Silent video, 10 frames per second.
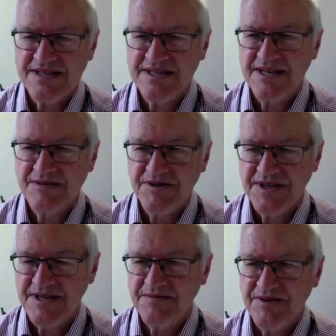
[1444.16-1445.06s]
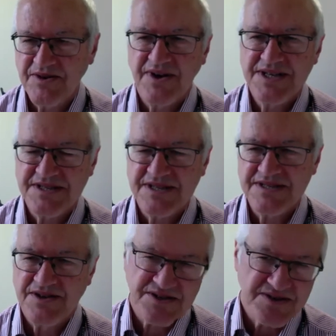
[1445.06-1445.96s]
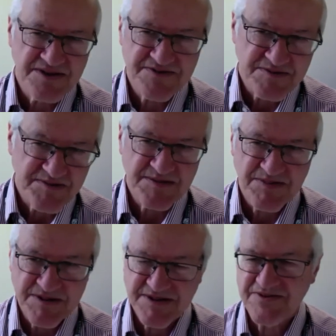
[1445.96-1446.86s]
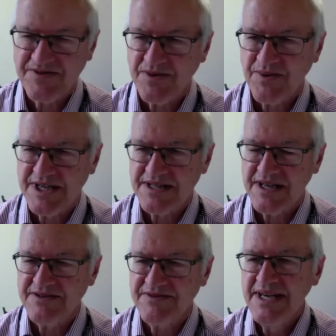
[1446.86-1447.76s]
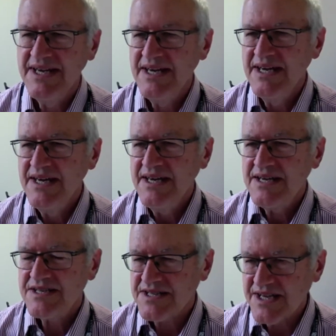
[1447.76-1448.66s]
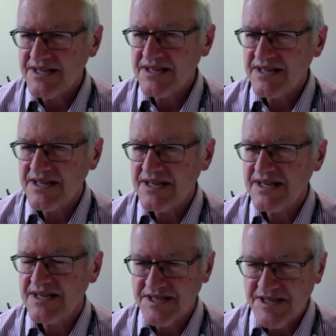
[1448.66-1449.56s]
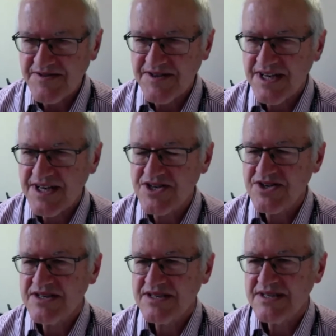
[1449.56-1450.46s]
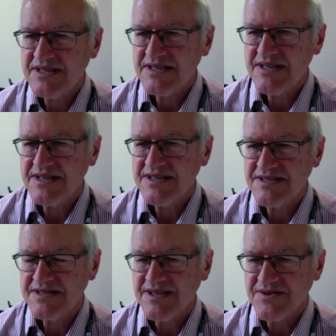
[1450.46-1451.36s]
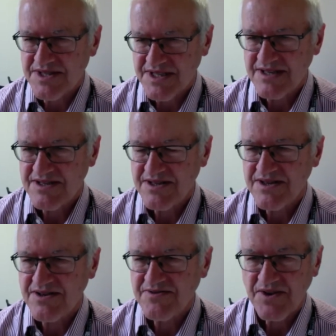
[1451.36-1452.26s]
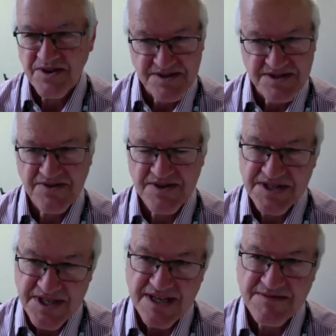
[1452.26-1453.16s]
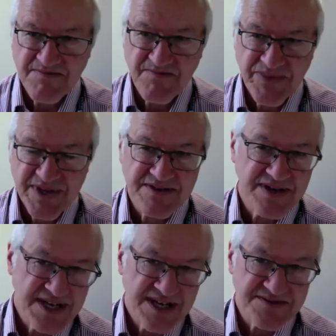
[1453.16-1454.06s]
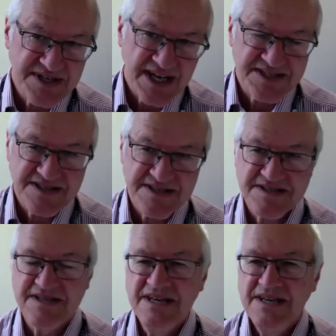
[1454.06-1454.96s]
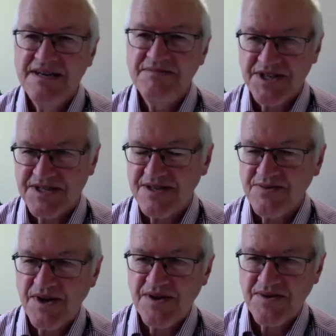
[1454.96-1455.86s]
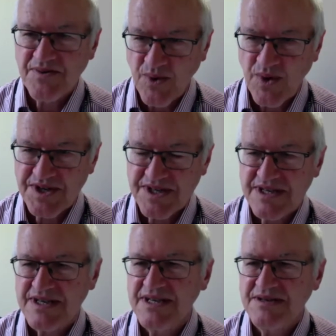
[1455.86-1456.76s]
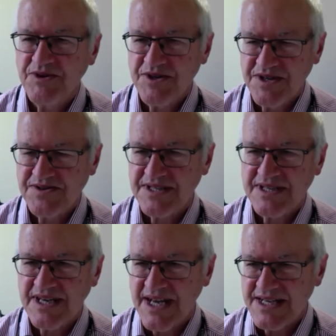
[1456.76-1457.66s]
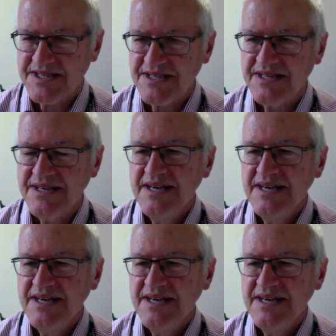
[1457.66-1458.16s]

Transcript: terrible crisis, not only for people, but for wildlife. Secondly, acidification is a result of also the same greenhouse gases mixing with water and producing acid.